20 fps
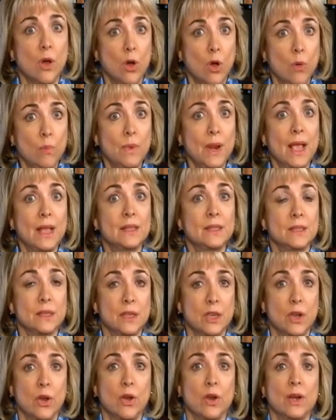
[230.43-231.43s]
Homeland
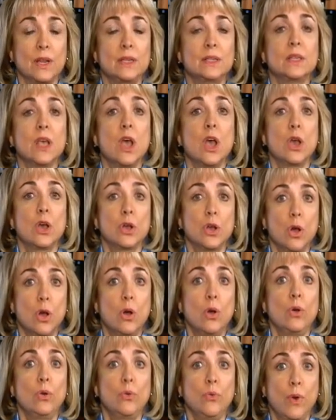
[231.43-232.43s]
Securities
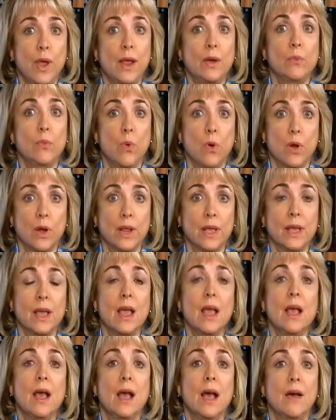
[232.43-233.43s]
code red warning